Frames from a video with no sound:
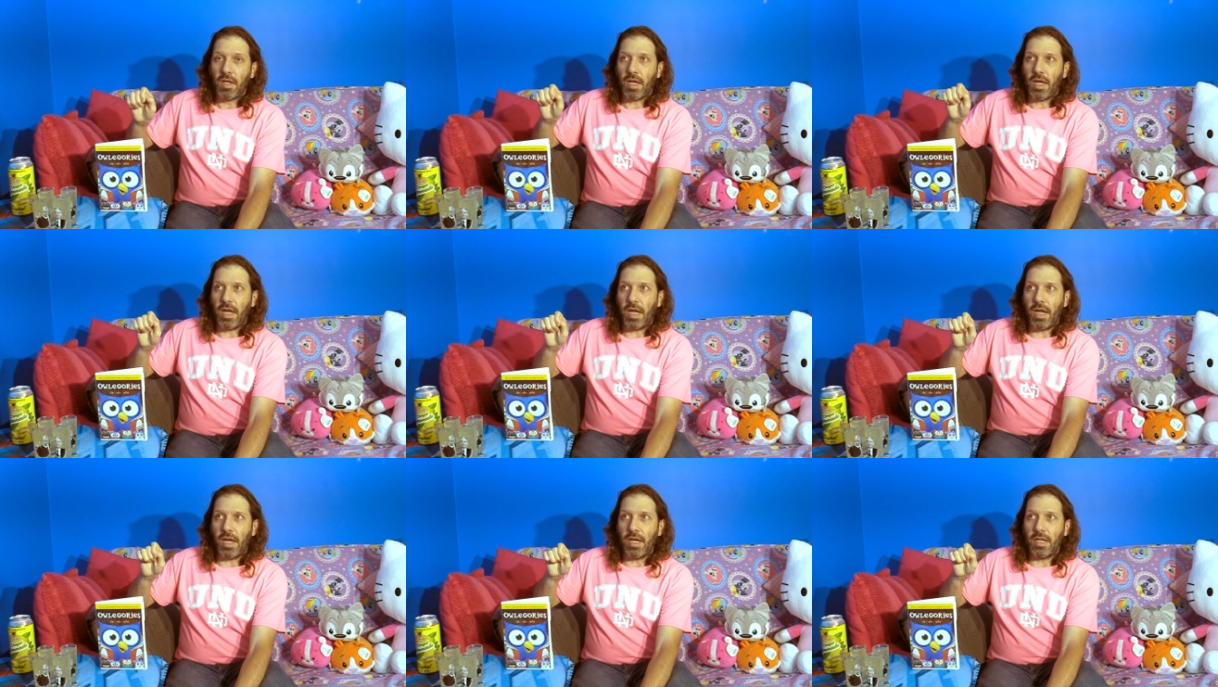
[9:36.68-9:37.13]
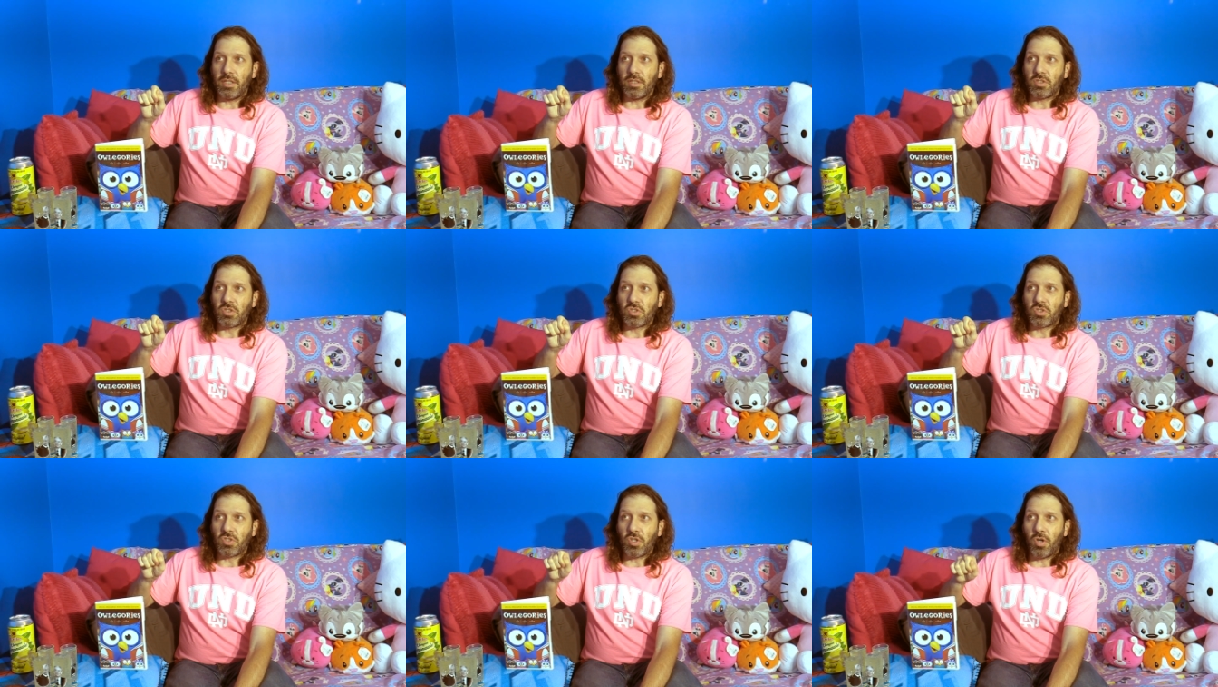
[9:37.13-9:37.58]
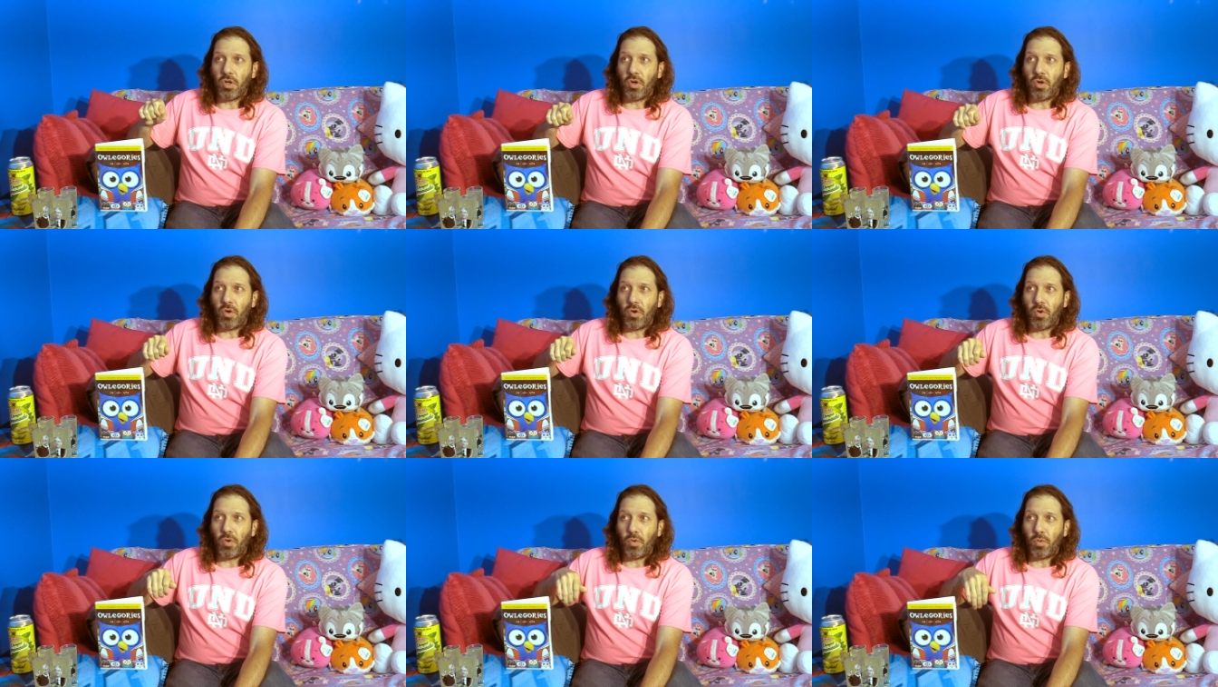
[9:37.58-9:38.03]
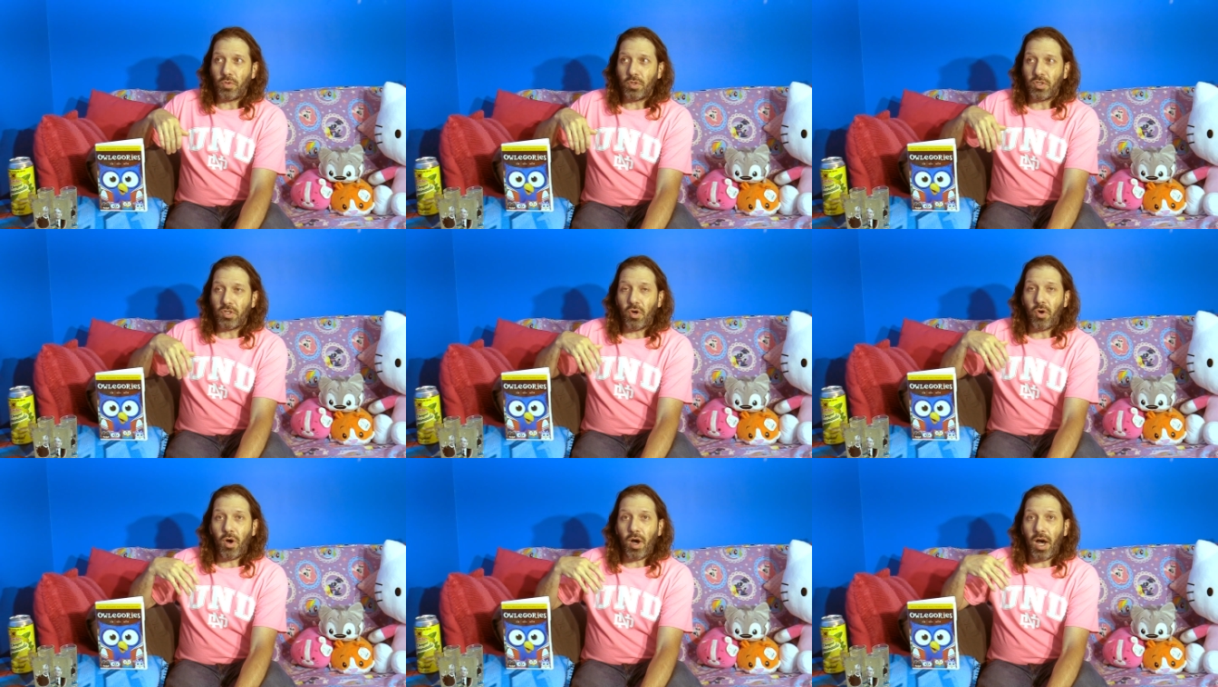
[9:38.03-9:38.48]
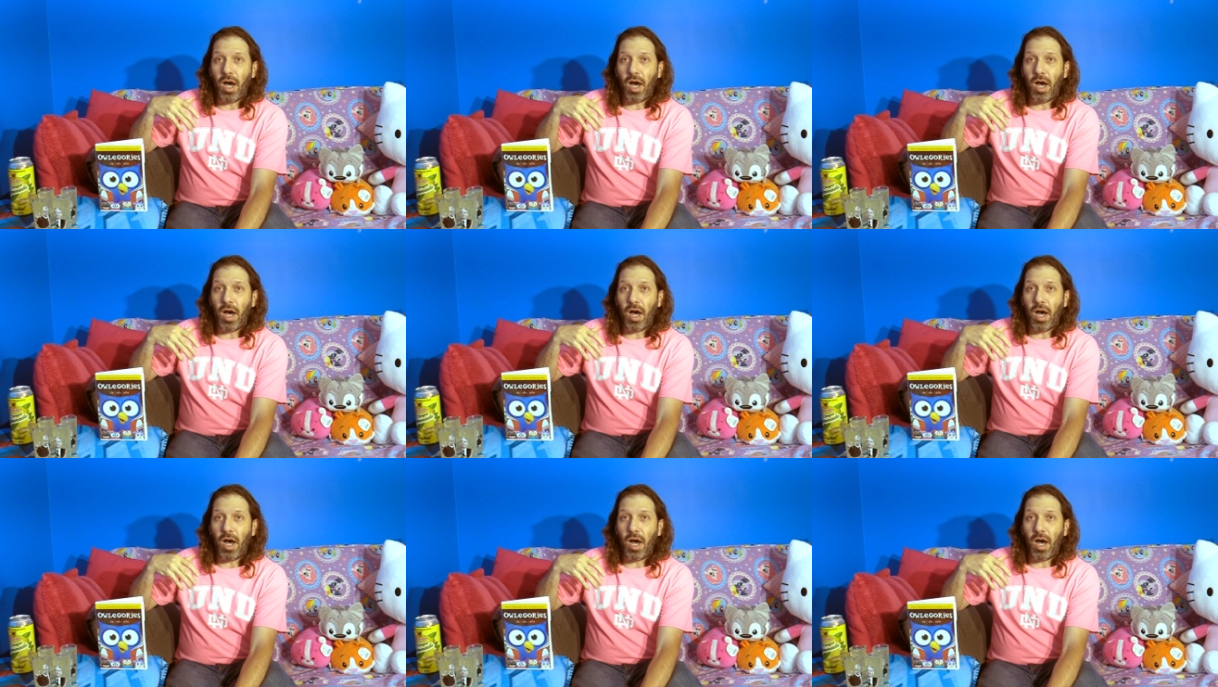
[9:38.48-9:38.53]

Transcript: And so, you know,